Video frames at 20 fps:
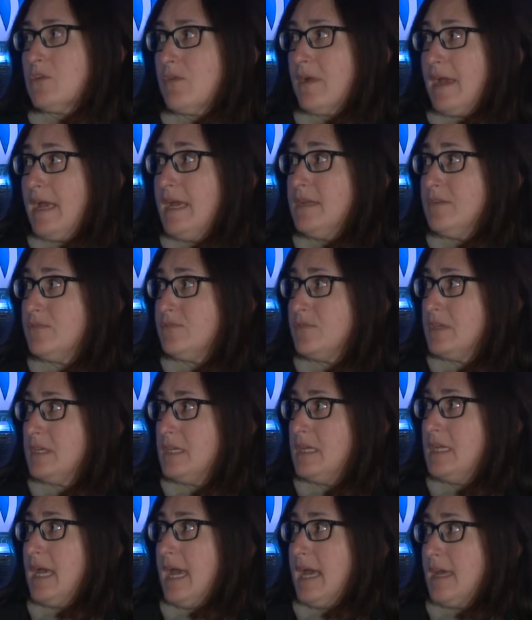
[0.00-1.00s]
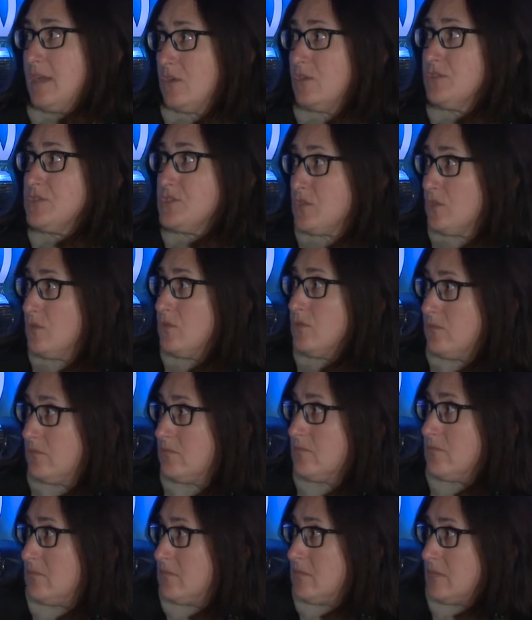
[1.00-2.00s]
creatively, and also
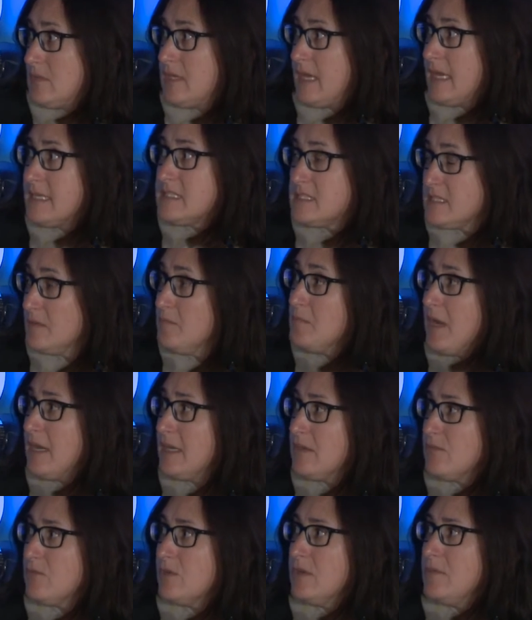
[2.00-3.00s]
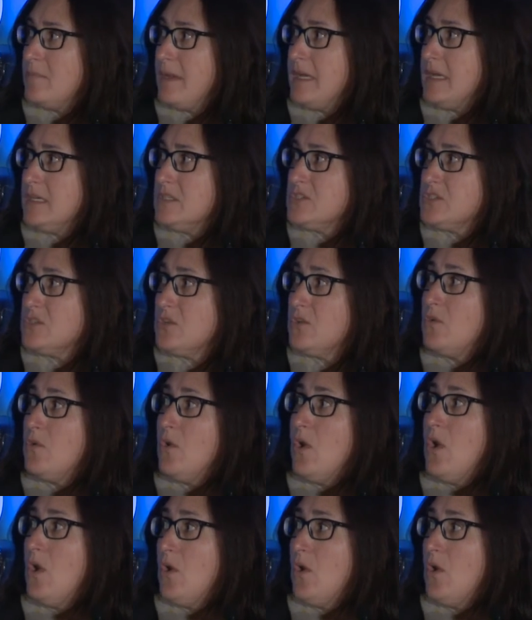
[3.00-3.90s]
get some kind of rebate. So